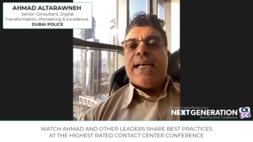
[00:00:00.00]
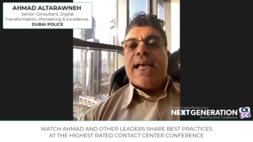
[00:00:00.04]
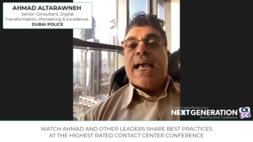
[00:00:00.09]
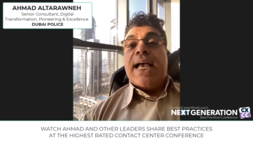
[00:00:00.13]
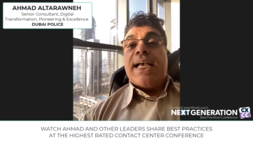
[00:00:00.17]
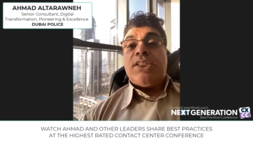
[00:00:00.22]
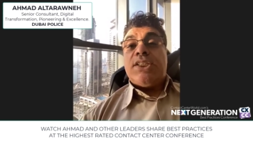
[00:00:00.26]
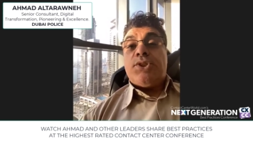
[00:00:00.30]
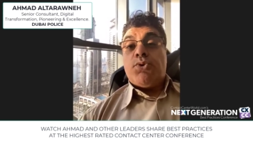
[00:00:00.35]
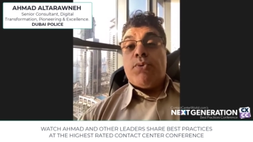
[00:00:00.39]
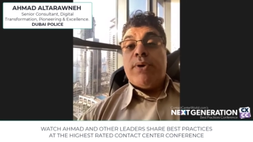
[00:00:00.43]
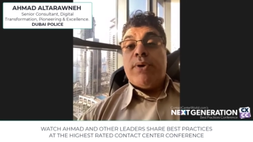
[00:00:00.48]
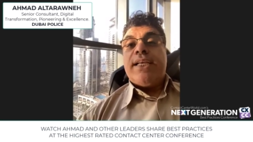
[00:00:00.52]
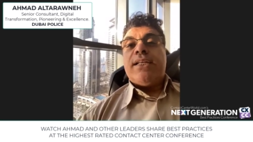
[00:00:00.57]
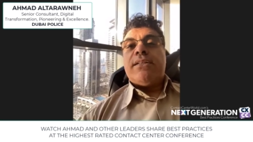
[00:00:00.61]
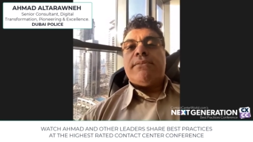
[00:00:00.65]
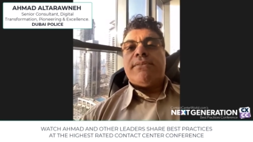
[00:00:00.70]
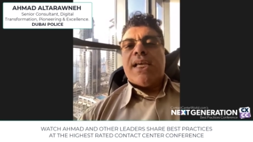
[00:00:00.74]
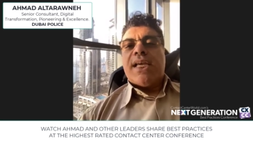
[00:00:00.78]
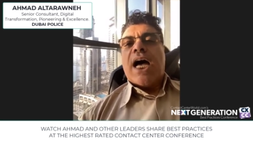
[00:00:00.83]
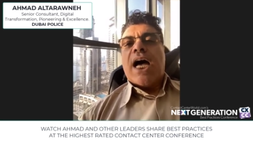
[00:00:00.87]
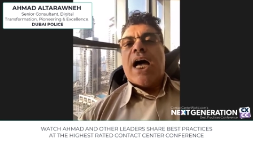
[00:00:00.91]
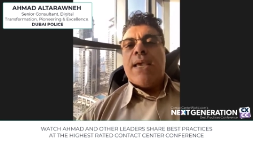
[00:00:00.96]
as real
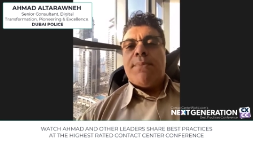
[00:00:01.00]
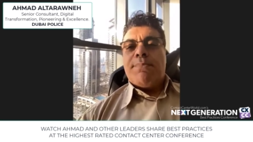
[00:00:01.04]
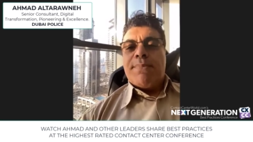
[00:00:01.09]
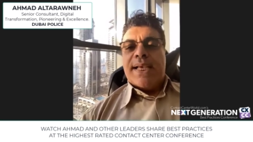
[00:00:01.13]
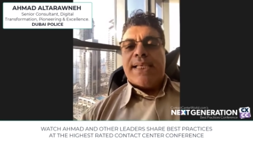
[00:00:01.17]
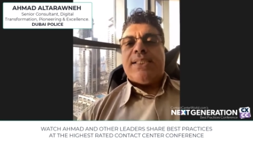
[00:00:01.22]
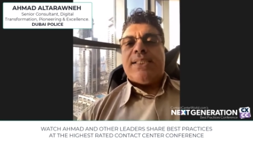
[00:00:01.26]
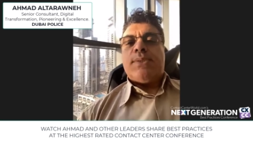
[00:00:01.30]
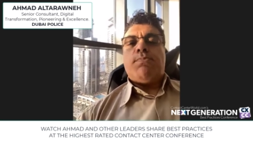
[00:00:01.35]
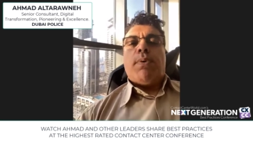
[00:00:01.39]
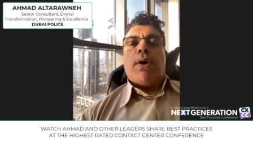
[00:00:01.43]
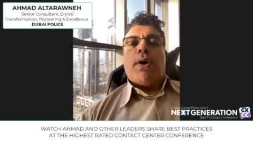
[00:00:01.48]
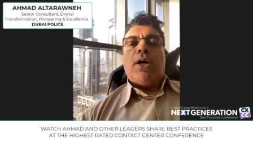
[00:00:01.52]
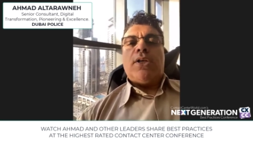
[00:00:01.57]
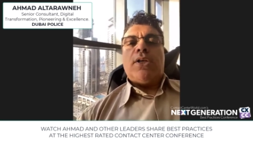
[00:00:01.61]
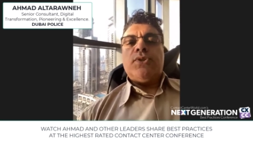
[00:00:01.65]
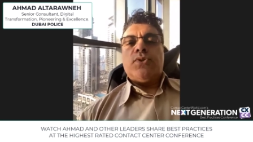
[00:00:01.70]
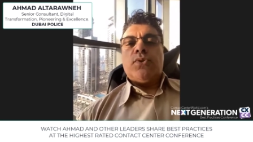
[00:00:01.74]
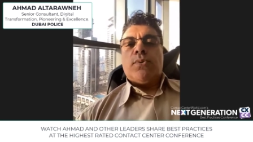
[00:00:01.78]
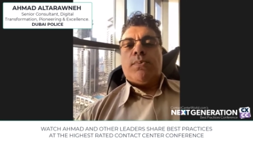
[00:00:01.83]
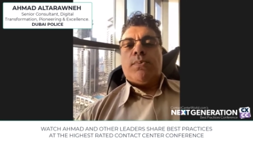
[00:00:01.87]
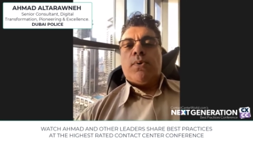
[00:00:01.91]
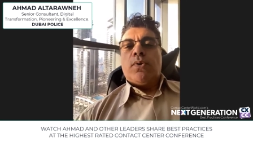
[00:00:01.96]
time as
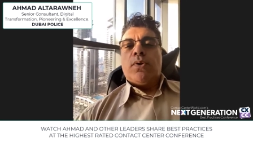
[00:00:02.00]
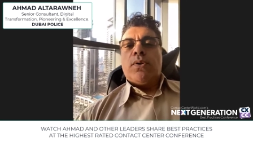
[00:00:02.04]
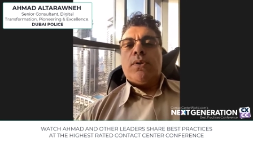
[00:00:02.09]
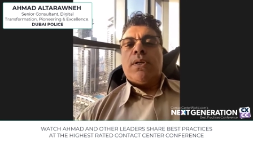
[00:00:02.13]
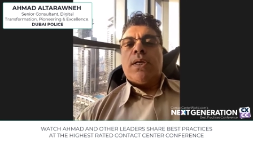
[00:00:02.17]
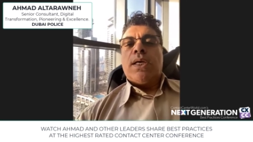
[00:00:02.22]
possible